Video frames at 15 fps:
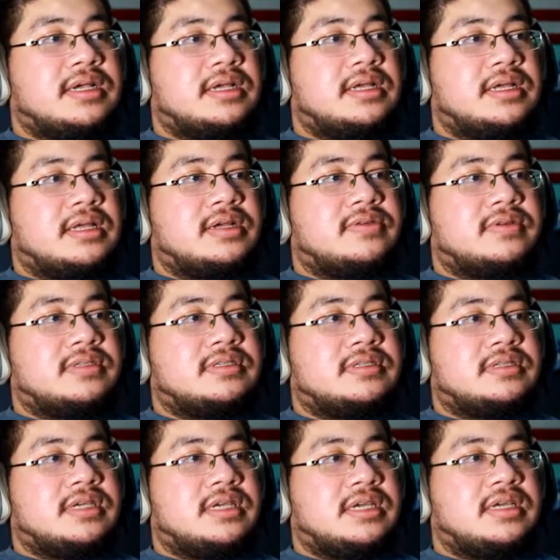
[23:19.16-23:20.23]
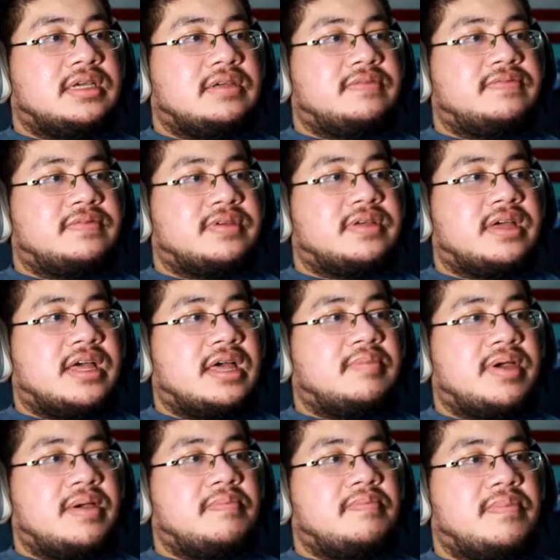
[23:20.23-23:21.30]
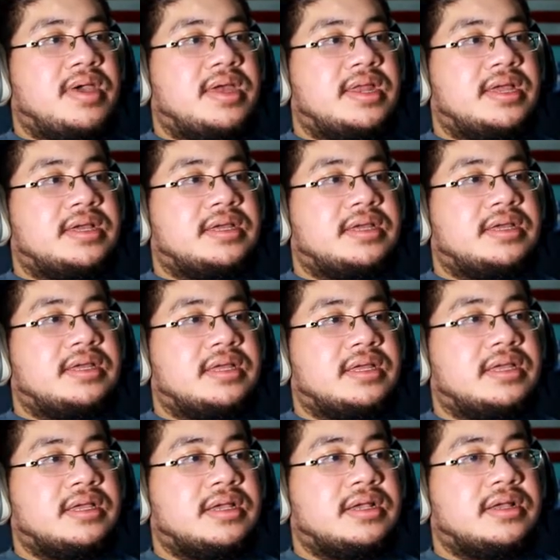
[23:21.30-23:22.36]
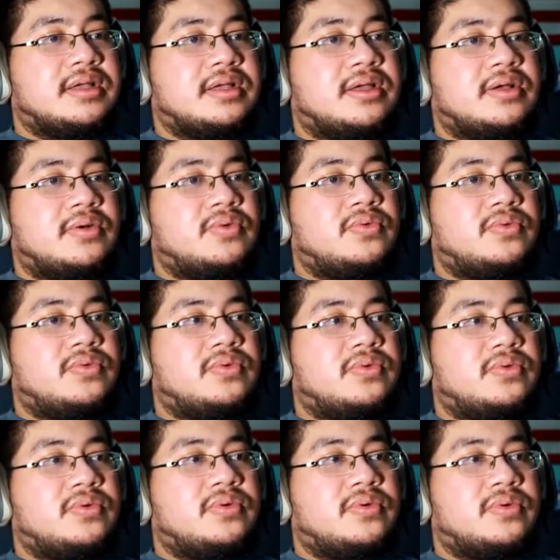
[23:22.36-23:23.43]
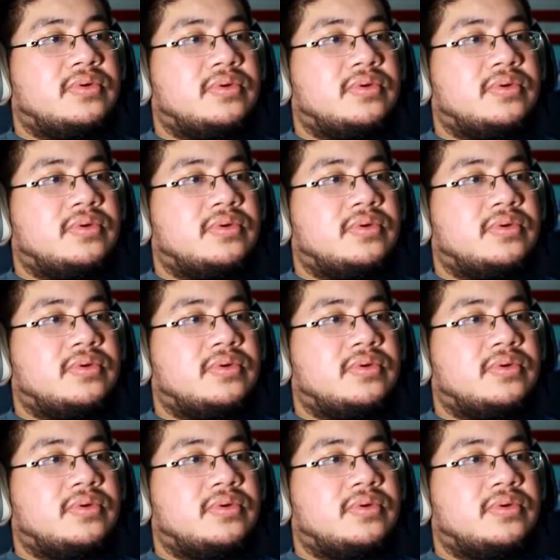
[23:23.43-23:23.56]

Uh, crit save combat medic. Ooh.